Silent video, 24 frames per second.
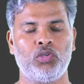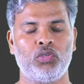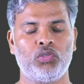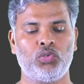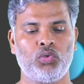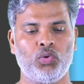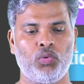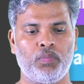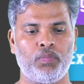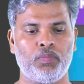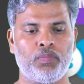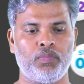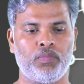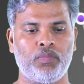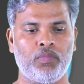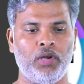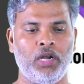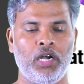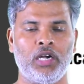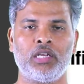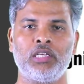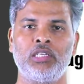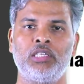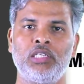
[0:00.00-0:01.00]
So
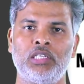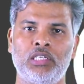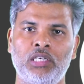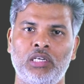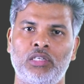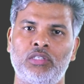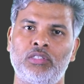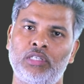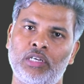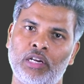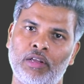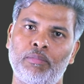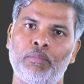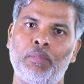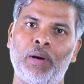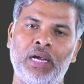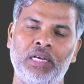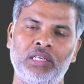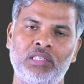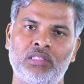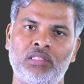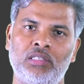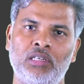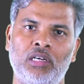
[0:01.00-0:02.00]
let us discuss step
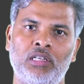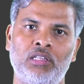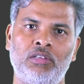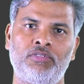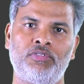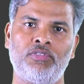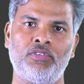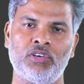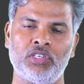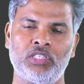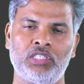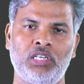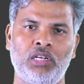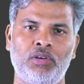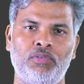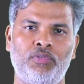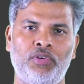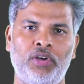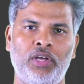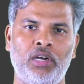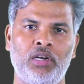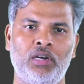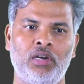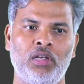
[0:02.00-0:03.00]
by step. The first step,
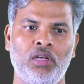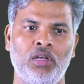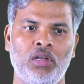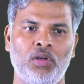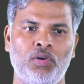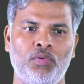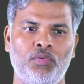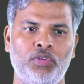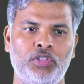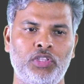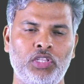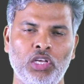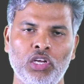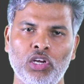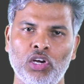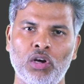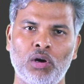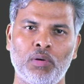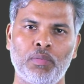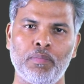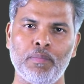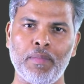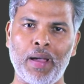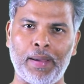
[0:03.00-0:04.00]
when we think
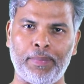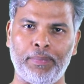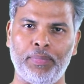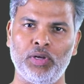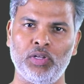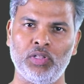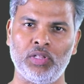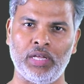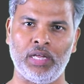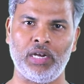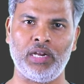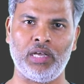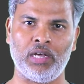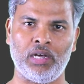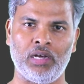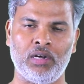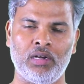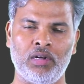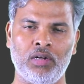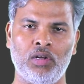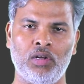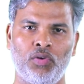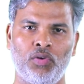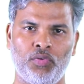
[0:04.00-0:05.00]
of mapping the area
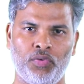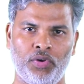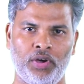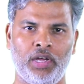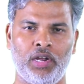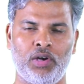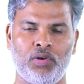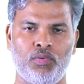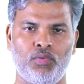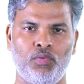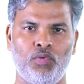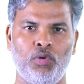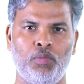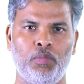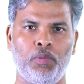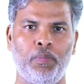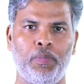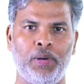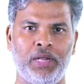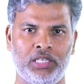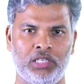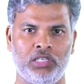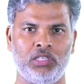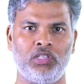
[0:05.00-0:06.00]
where we will
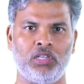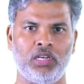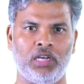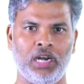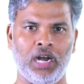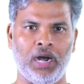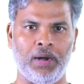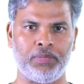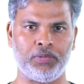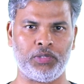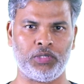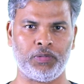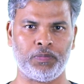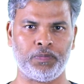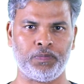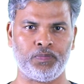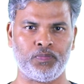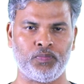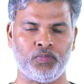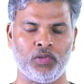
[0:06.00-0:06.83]
be placing the grafts.